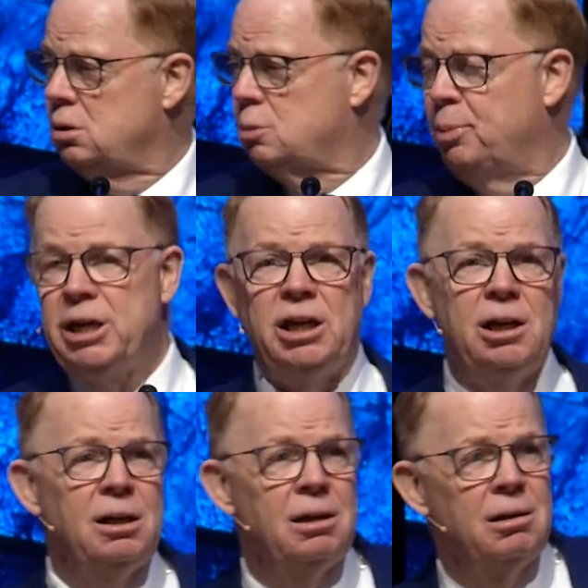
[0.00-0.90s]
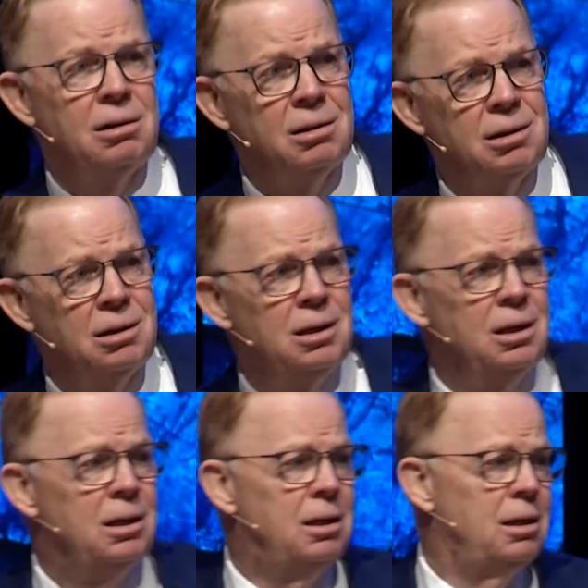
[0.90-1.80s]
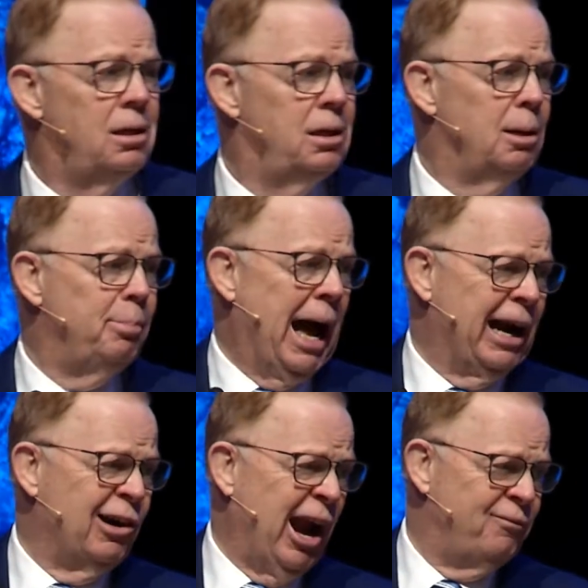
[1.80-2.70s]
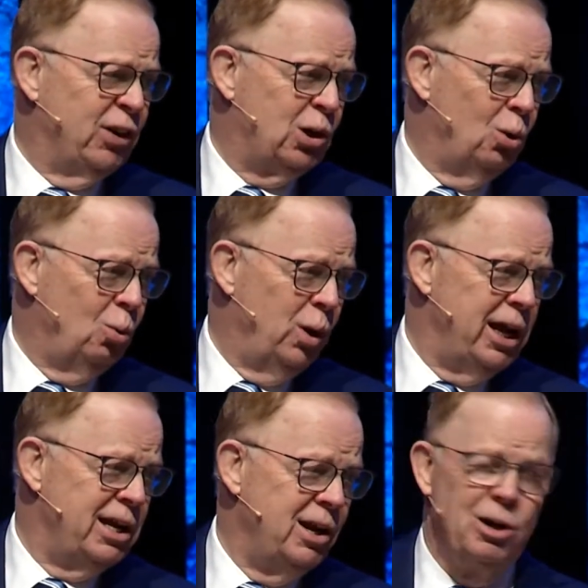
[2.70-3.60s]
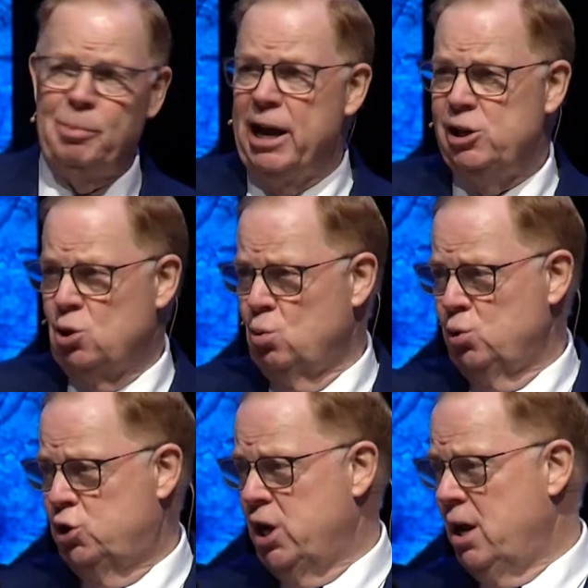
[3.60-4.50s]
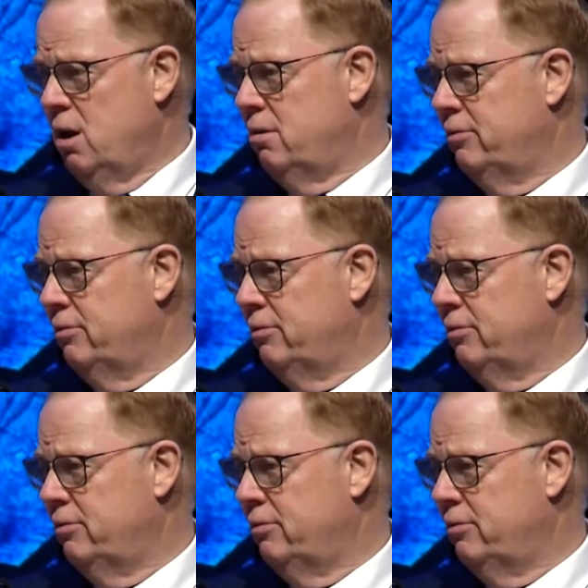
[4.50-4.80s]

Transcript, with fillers: speaking in a biographical way here about his own self.